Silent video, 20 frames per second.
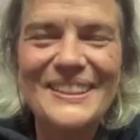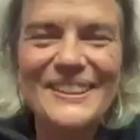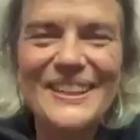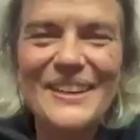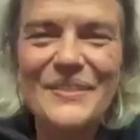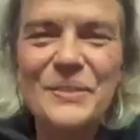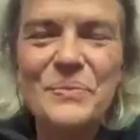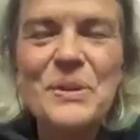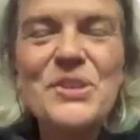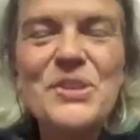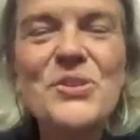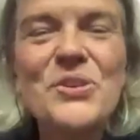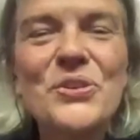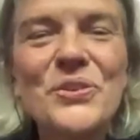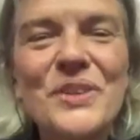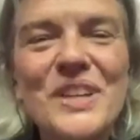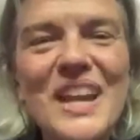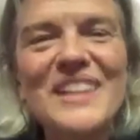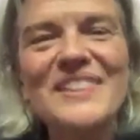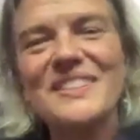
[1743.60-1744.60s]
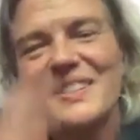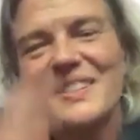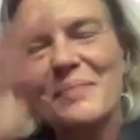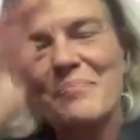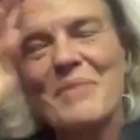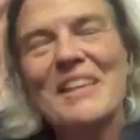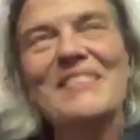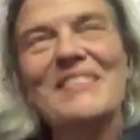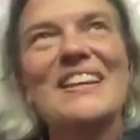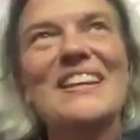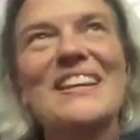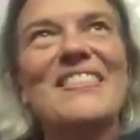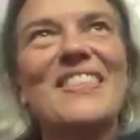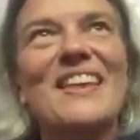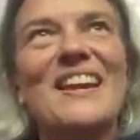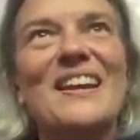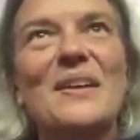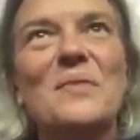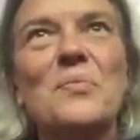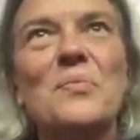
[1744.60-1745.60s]
I love it. When you create something like
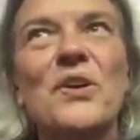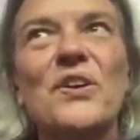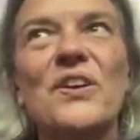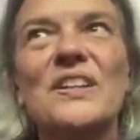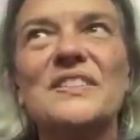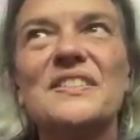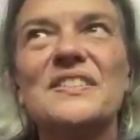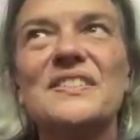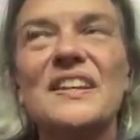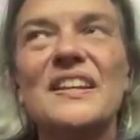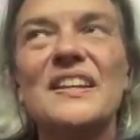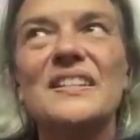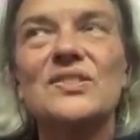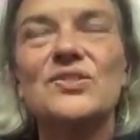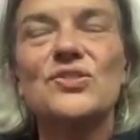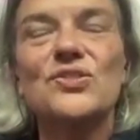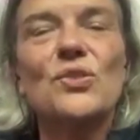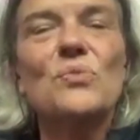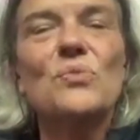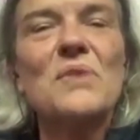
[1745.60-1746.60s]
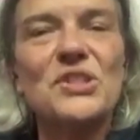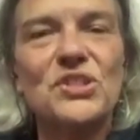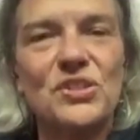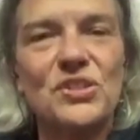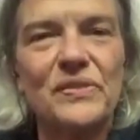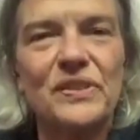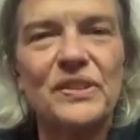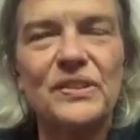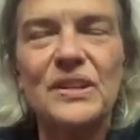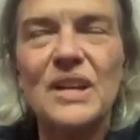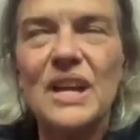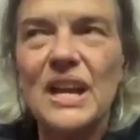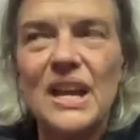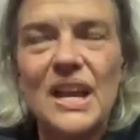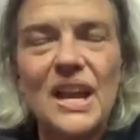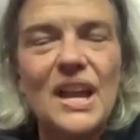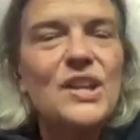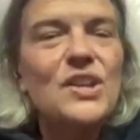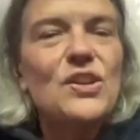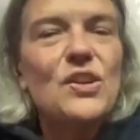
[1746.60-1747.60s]
that, where it's like so much of
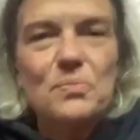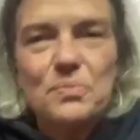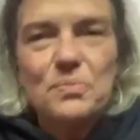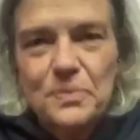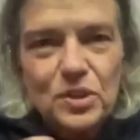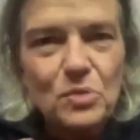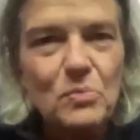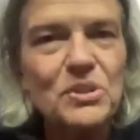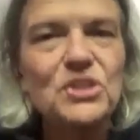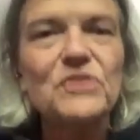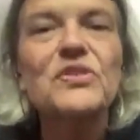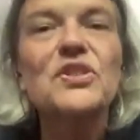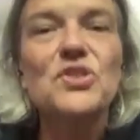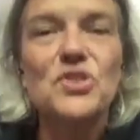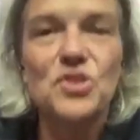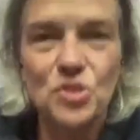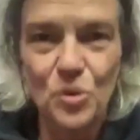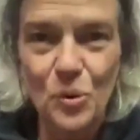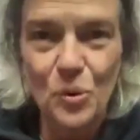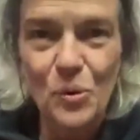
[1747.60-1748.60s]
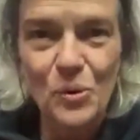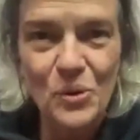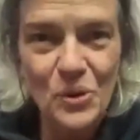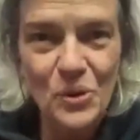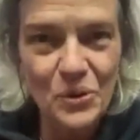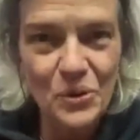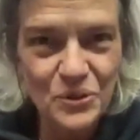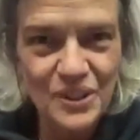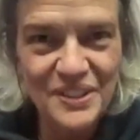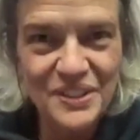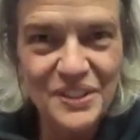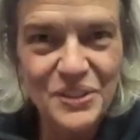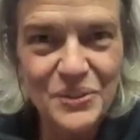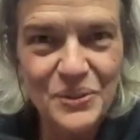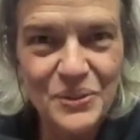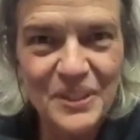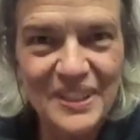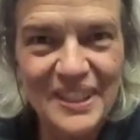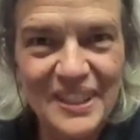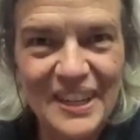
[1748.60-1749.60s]
your soul goes
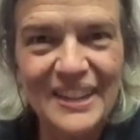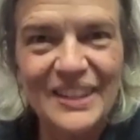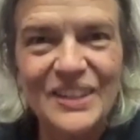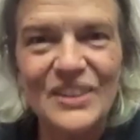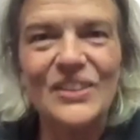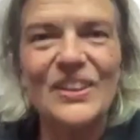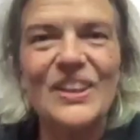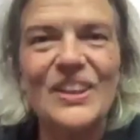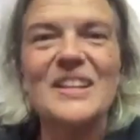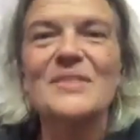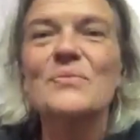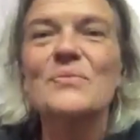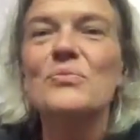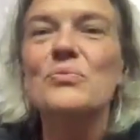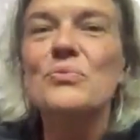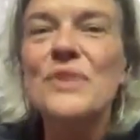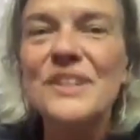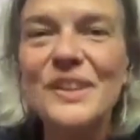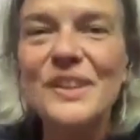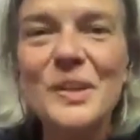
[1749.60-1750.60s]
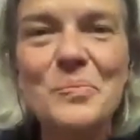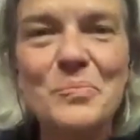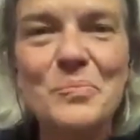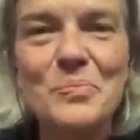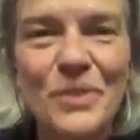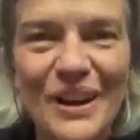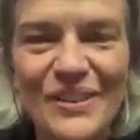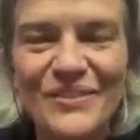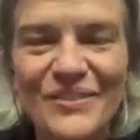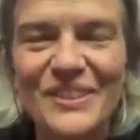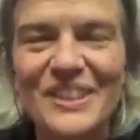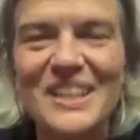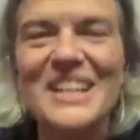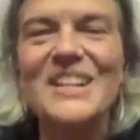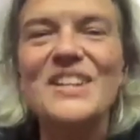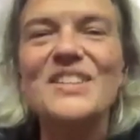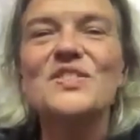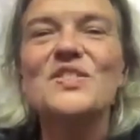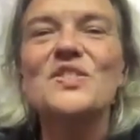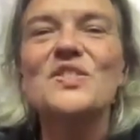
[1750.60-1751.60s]
into it, and you're like really proud of it.
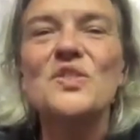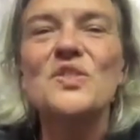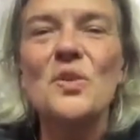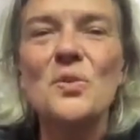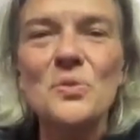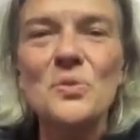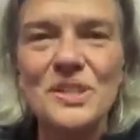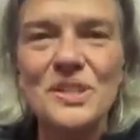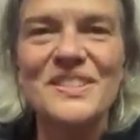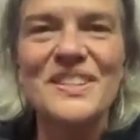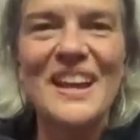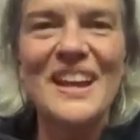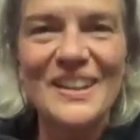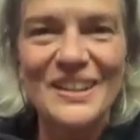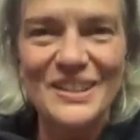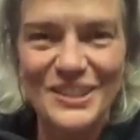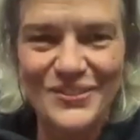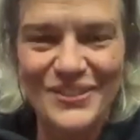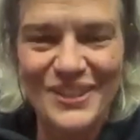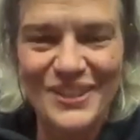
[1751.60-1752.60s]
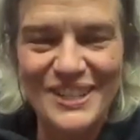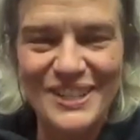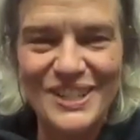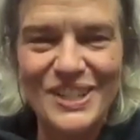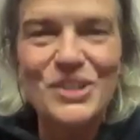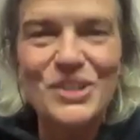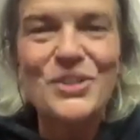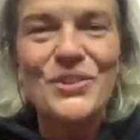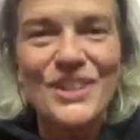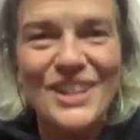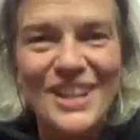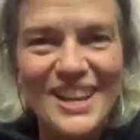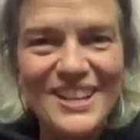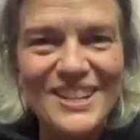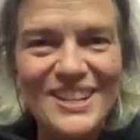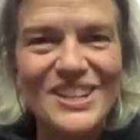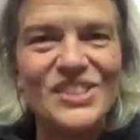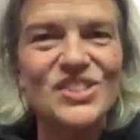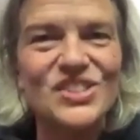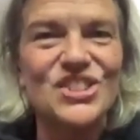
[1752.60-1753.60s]
It is so satisfying to
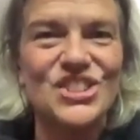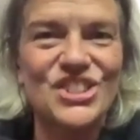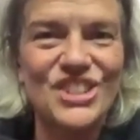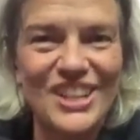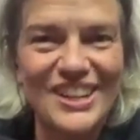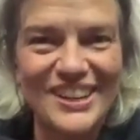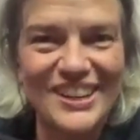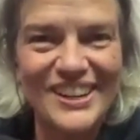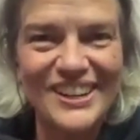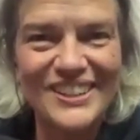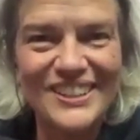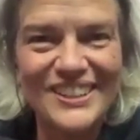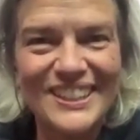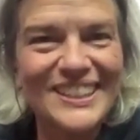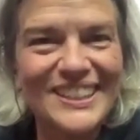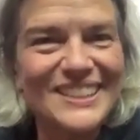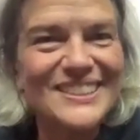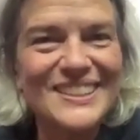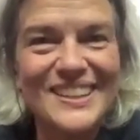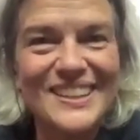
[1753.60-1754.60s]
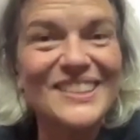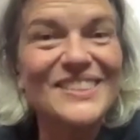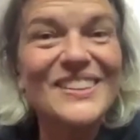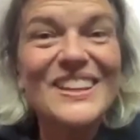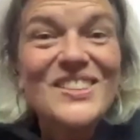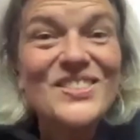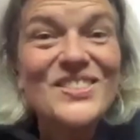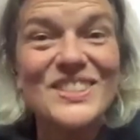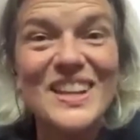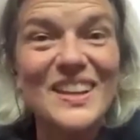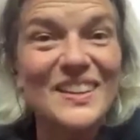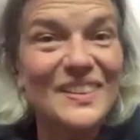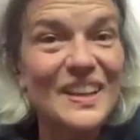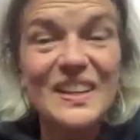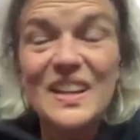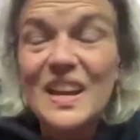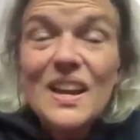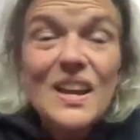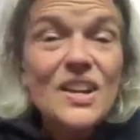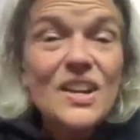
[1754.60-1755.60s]
create and share. And it's like you said,
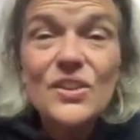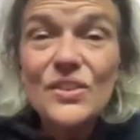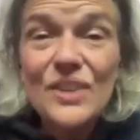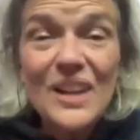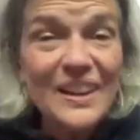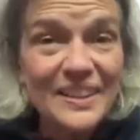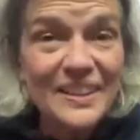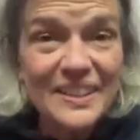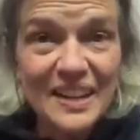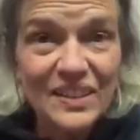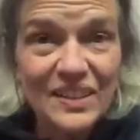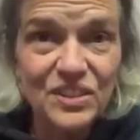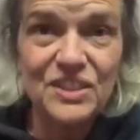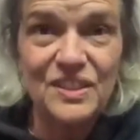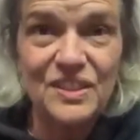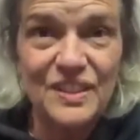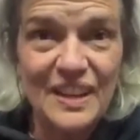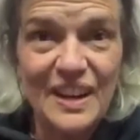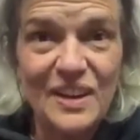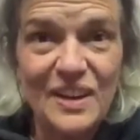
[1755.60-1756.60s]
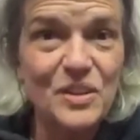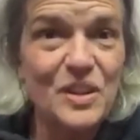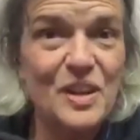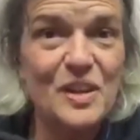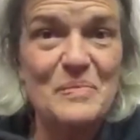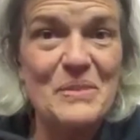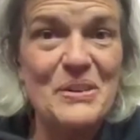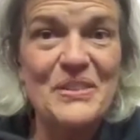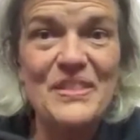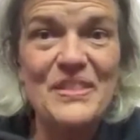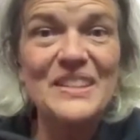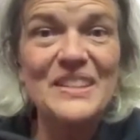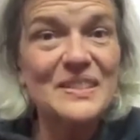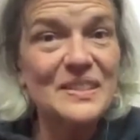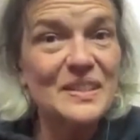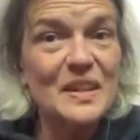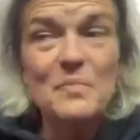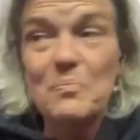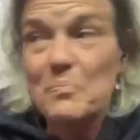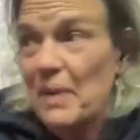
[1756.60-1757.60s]
like you're not attached to the outcome on
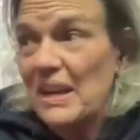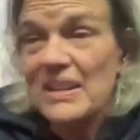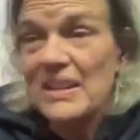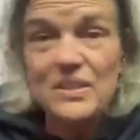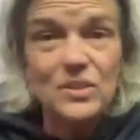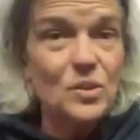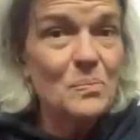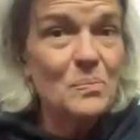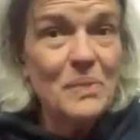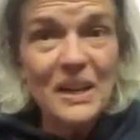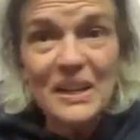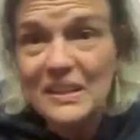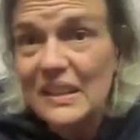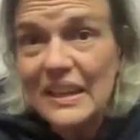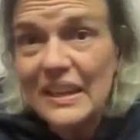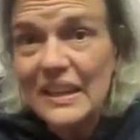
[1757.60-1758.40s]
this. Like buy it, don't buy it.